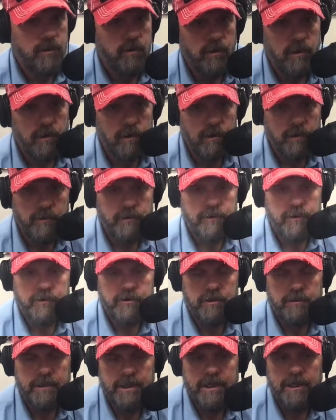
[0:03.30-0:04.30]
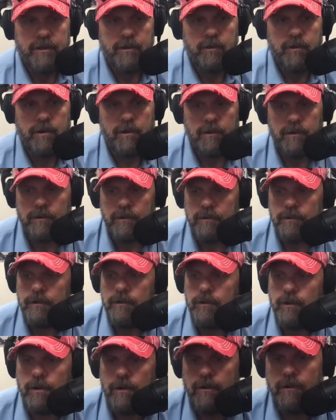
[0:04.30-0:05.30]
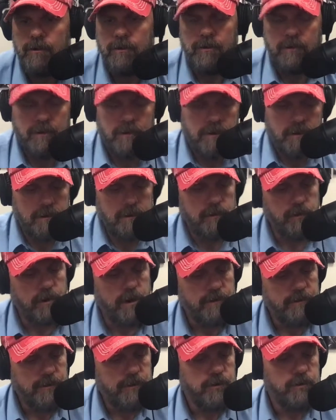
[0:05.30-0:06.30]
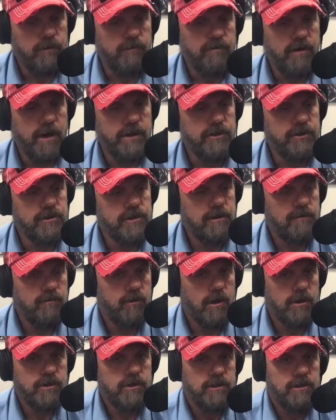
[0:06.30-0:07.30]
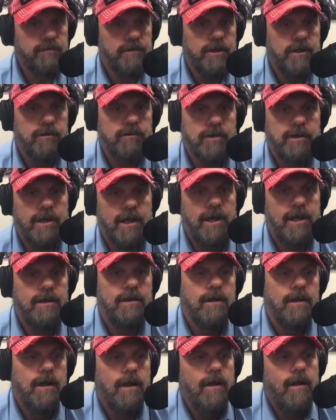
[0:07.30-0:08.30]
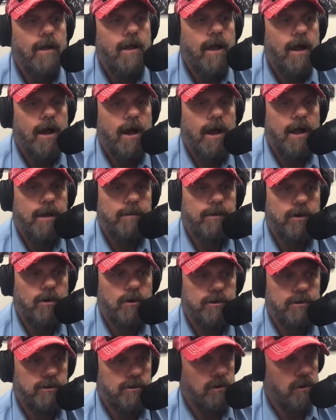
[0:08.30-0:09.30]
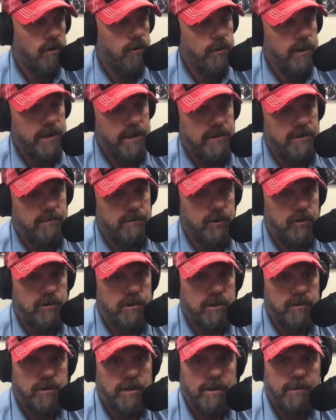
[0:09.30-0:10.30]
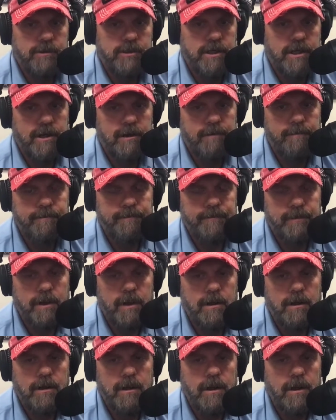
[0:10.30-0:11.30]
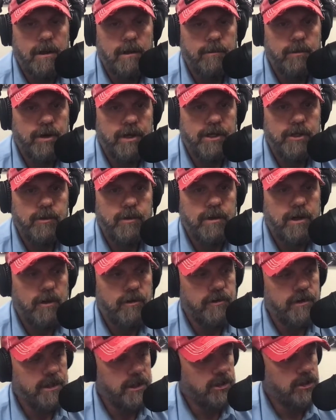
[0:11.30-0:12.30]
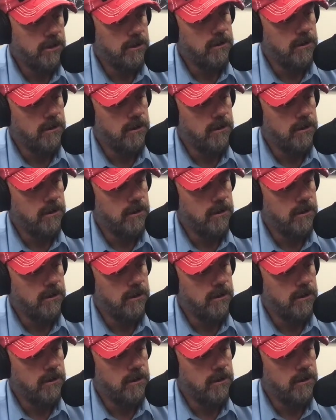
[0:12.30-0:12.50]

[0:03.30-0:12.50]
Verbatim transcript: world, social media world, the world, wherever you find yourself watching this video today. I am your host, as always, Musings with MGL, uh, bringing you another edition